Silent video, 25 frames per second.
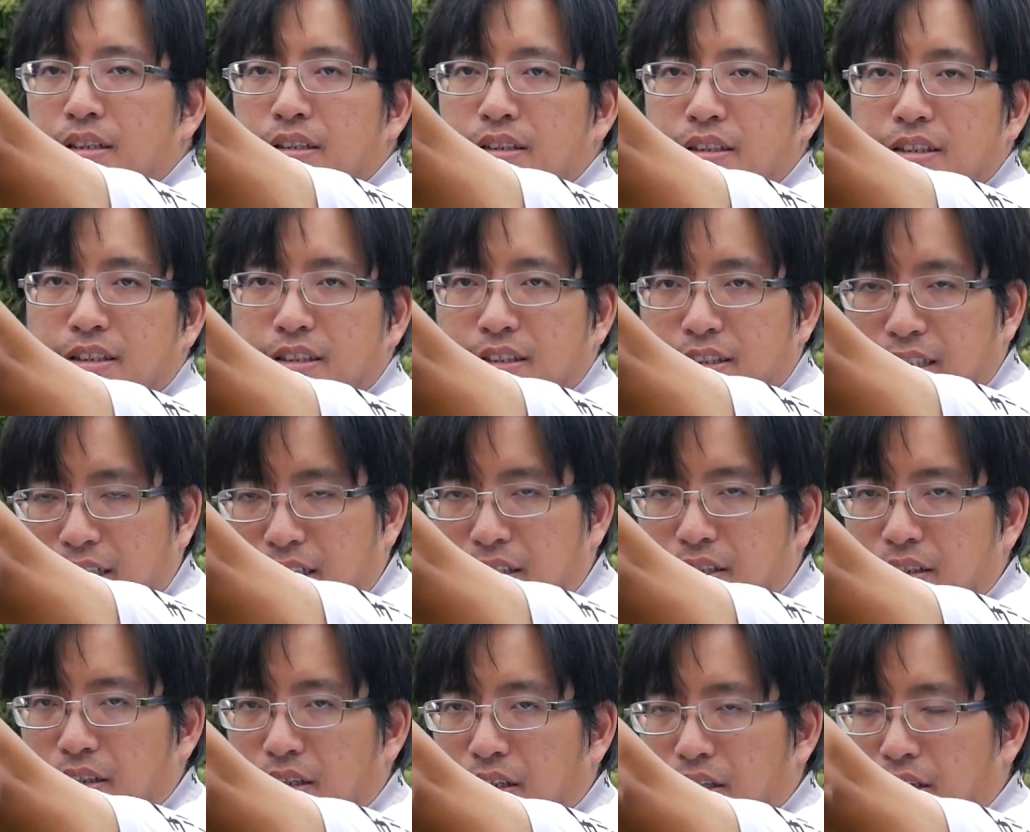
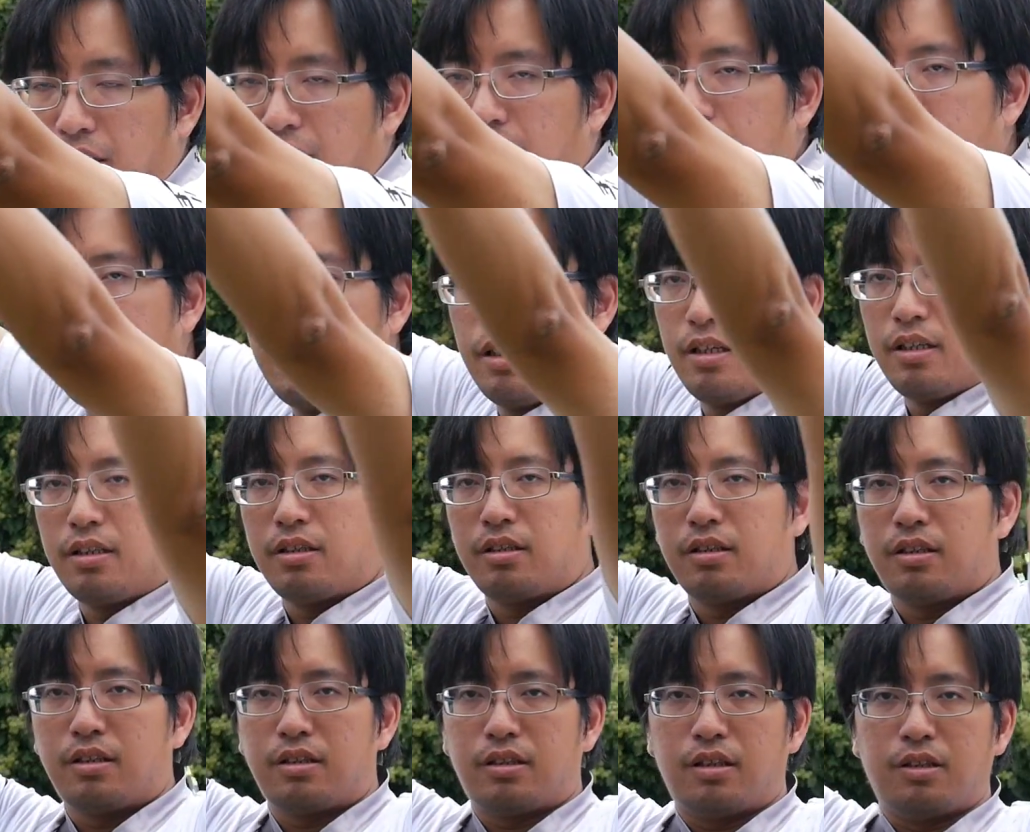Secondly,
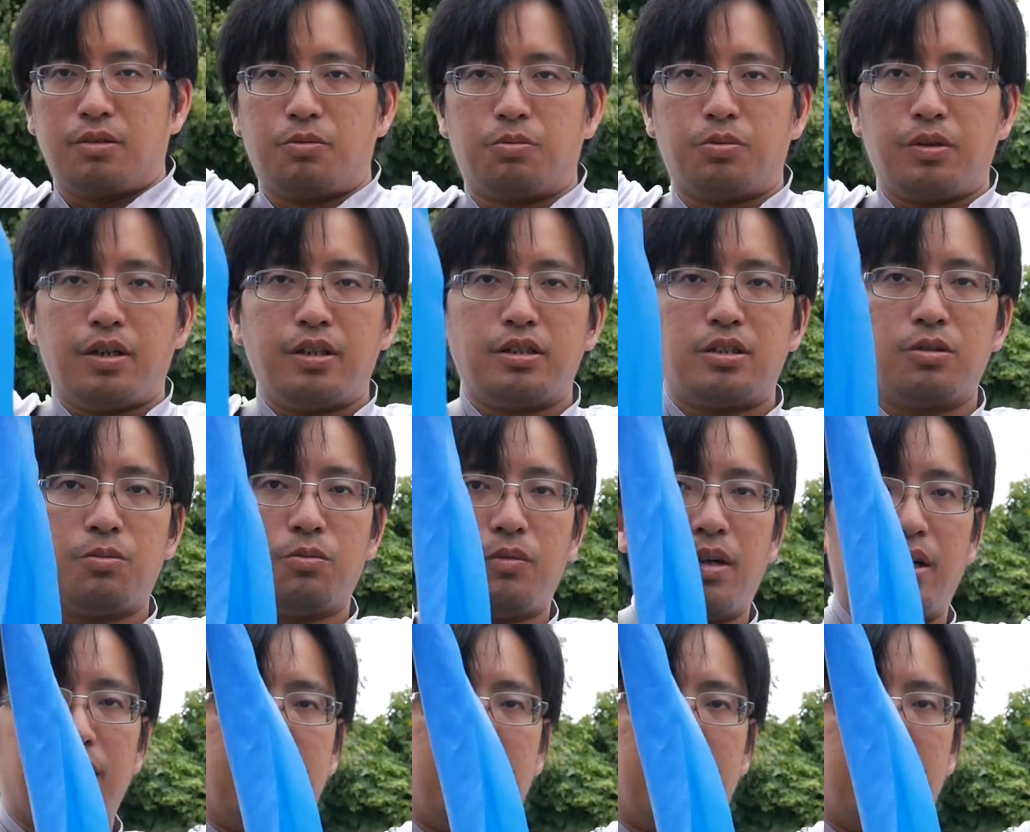the reason